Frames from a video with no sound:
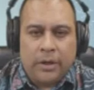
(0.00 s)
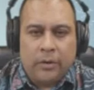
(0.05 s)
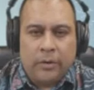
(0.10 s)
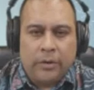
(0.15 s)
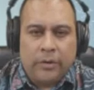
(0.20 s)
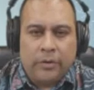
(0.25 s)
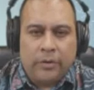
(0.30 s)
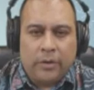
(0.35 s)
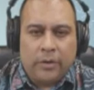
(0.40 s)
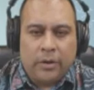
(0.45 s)

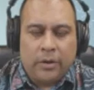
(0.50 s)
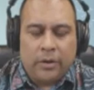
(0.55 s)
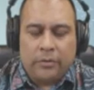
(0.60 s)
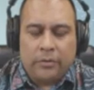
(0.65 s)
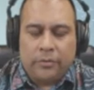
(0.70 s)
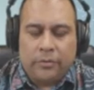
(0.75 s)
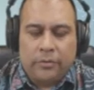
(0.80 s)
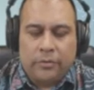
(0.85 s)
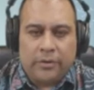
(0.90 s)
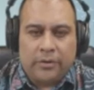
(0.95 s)
going
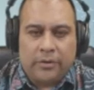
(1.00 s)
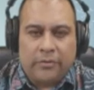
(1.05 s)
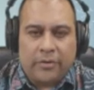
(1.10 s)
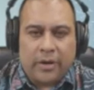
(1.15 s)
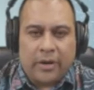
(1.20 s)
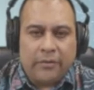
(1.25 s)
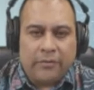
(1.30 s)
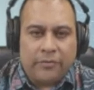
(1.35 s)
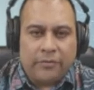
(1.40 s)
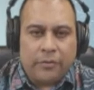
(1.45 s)
through the
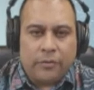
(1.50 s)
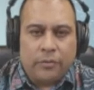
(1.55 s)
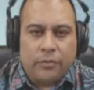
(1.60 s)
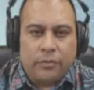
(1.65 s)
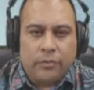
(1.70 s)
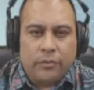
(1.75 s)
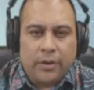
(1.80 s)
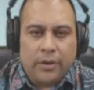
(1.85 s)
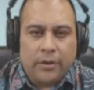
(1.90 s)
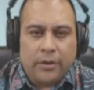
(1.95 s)

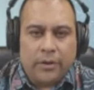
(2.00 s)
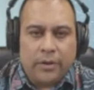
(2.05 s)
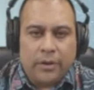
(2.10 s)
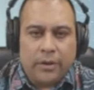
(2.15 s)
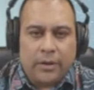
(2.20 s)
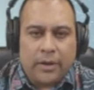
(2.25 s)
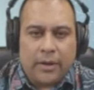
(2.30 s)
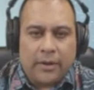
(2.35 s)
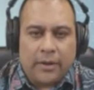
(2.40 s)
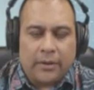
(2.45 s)
drive-through and
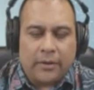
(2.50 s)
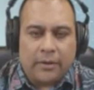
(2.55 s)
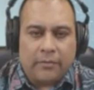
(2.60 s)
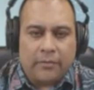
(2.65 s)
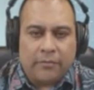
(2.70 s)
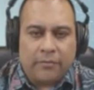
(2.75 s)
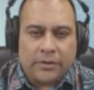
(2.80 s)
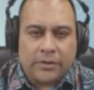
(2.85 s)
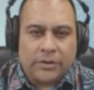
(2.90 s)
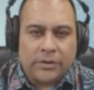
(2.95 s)

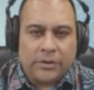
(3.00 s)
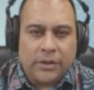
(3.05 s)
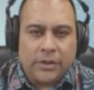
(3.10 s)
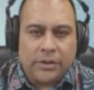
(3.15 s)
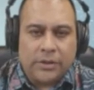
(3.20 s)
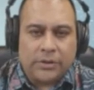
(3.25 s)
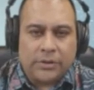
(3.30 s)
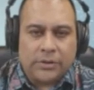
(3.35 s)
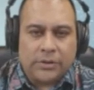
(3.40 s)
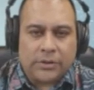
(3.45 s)
other
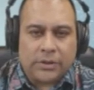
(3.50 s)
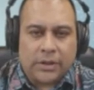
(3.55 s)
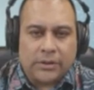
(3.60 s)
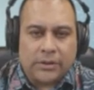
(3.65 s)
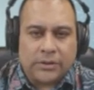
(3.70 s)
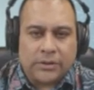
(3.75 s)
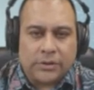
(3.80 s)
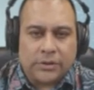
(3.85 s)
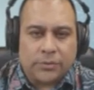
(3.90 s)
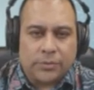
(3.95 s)
vaccination
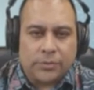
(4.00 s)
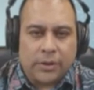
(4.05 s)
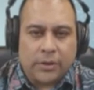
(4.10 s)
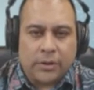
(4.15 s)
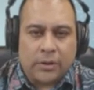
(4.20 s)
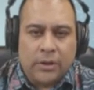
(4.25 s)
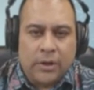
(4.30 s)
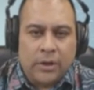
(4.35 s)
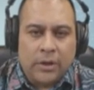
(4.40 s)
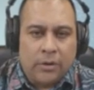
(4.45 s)
sites as
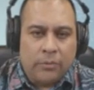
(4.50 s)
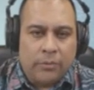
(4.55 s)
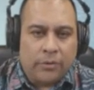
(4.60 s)
well,